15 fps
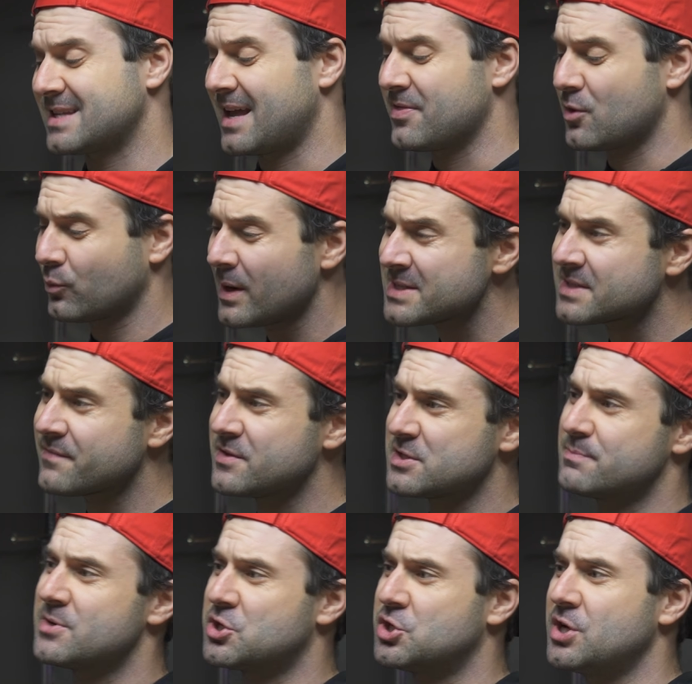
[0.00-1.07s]
and the rest of this
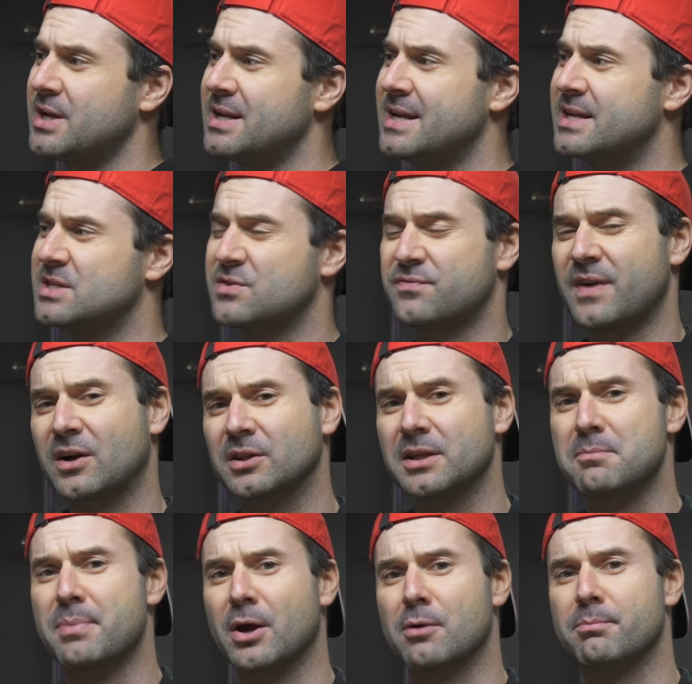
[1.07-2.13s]
machine is fairly
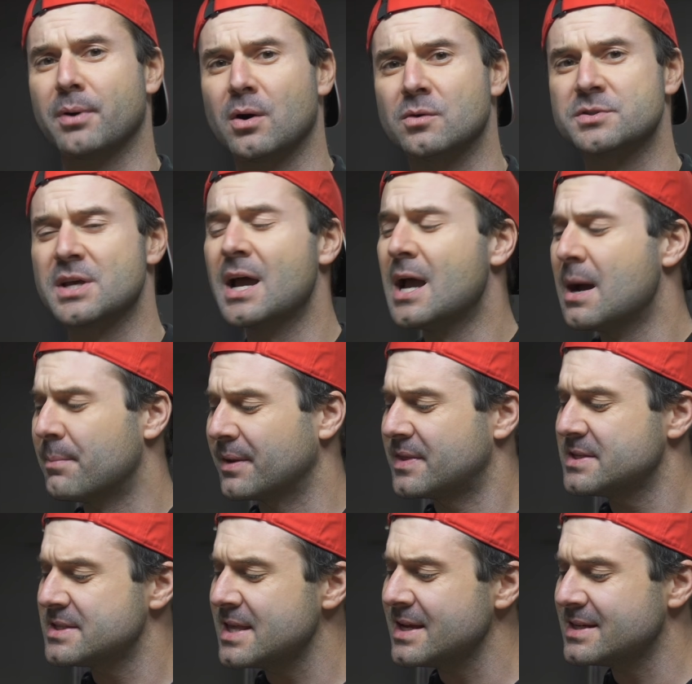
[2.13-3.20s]
bare bones, but
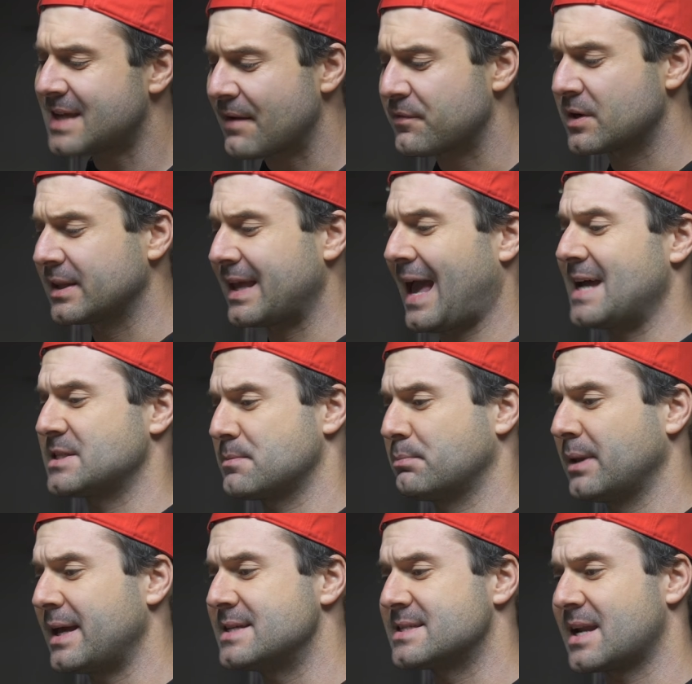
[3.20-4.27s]
this thing definitely has a
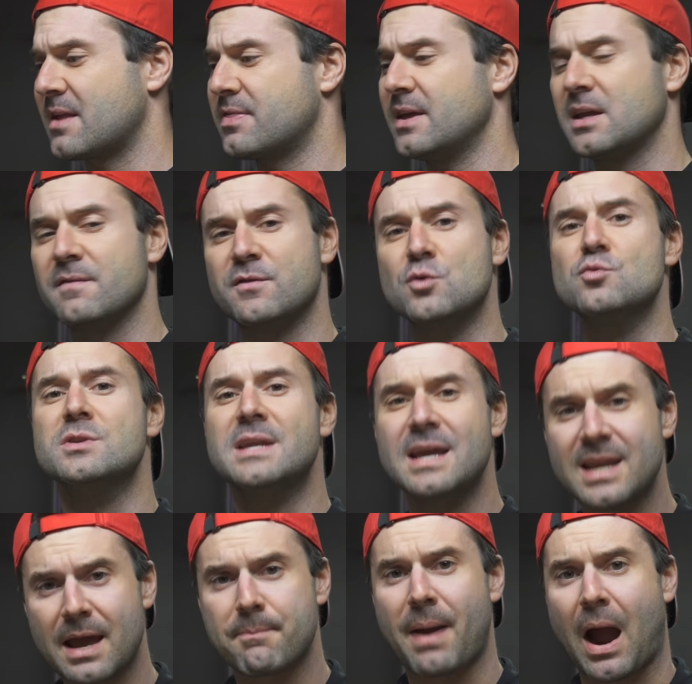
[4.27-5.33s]
place, and I think if you
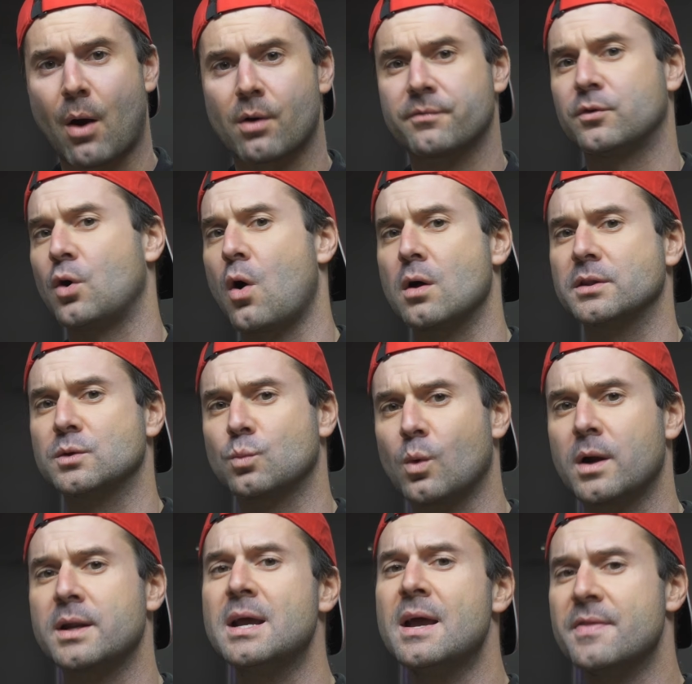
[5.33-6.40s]
need a powerful
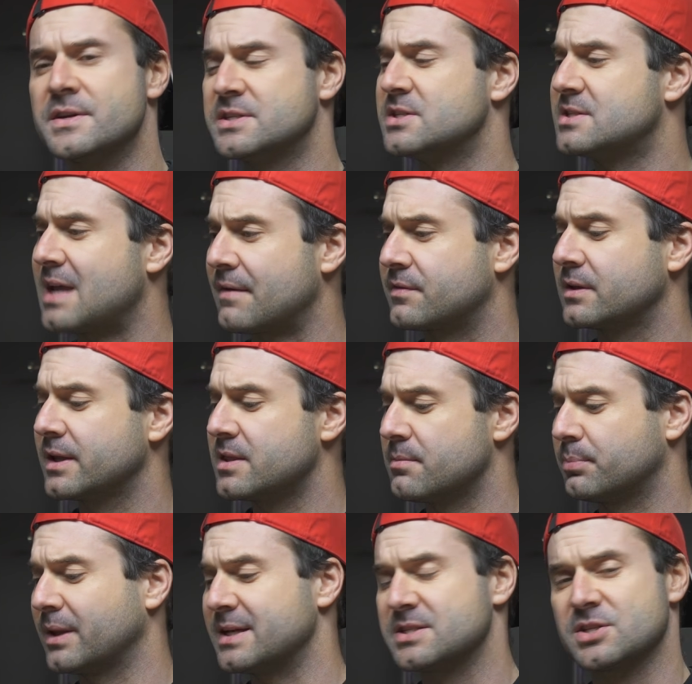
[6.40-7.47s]
all-in-one, this is definitely the
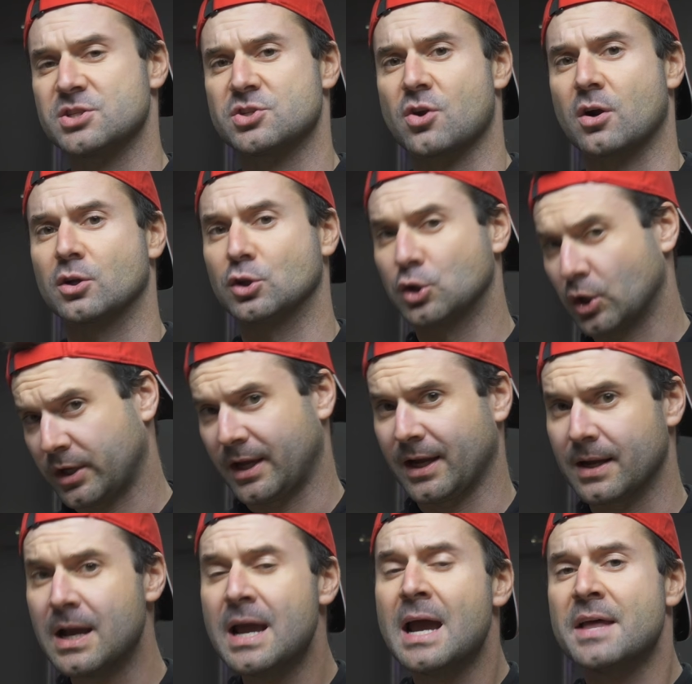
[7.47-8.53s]
place to start looking.